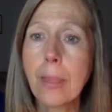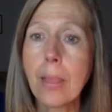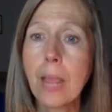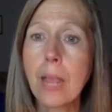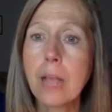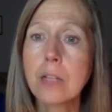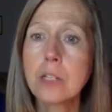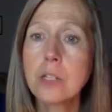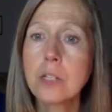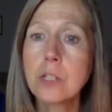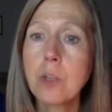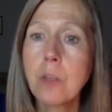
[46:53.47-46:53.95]

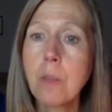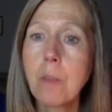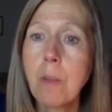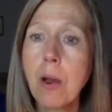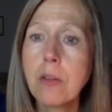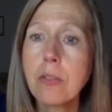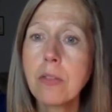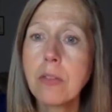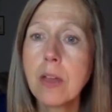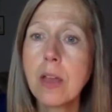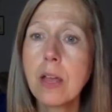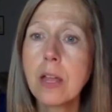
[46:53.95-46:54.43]
So
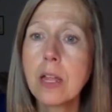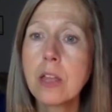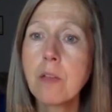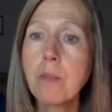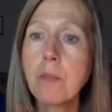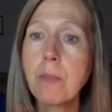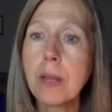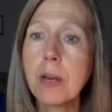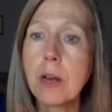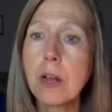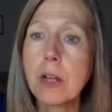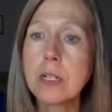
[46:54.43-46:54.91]
Martha, you've
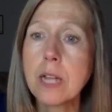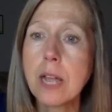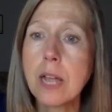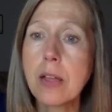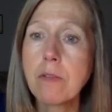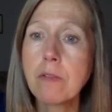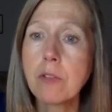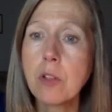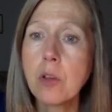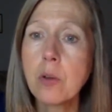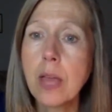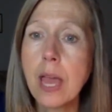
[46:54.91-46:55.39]
been on
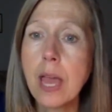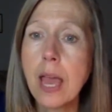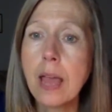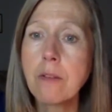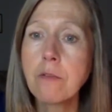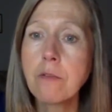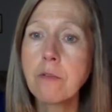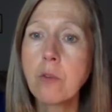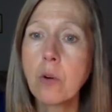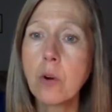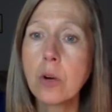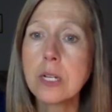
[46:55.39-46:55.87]
Diflucan
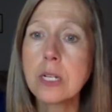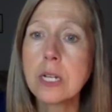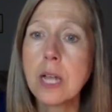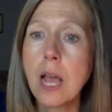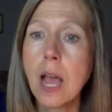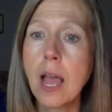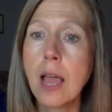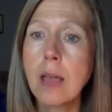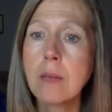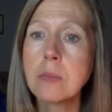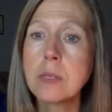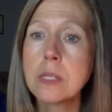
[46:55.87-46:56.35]
4
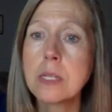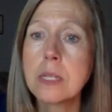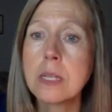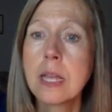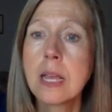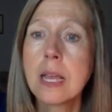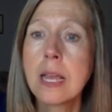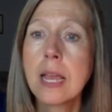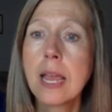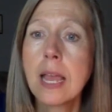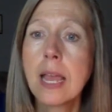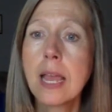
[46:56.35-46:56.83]
times
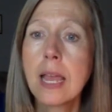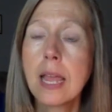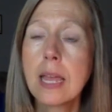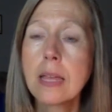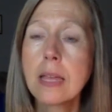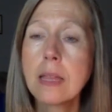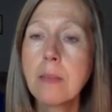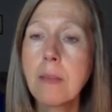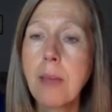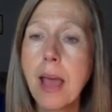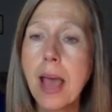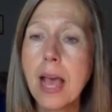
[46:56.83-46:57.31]
in
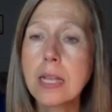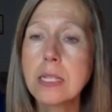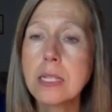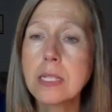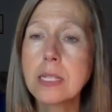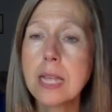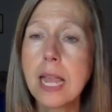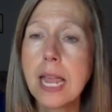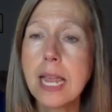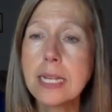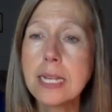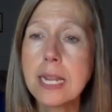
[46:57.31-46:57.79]
the past
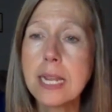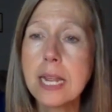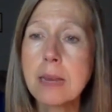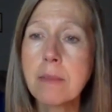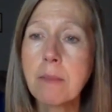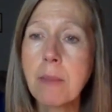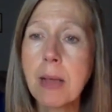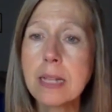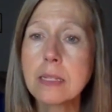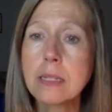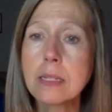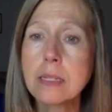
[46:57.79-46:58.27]
18
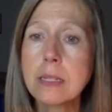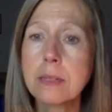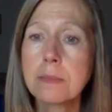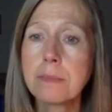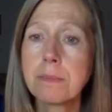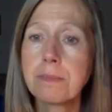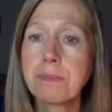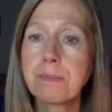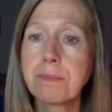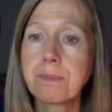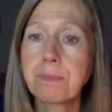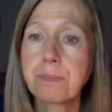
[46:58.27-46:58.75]
months.
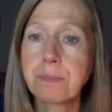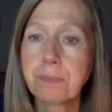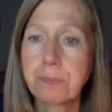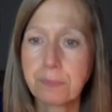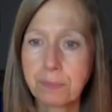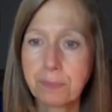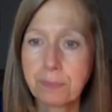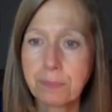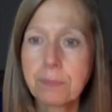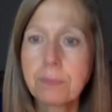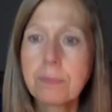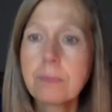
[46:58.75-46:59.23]

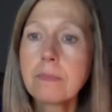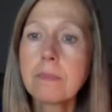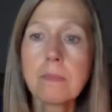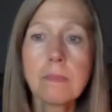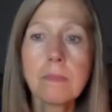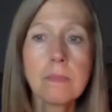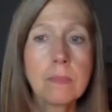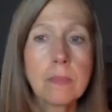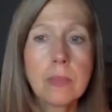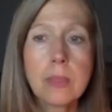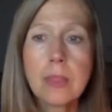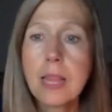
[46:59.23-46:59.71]

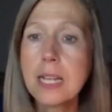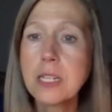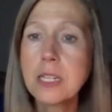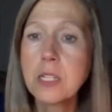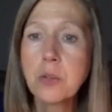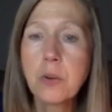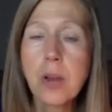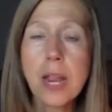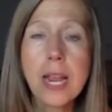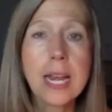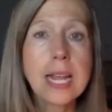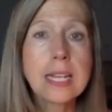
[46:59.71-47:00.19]

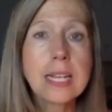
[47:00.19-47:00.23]
That's right.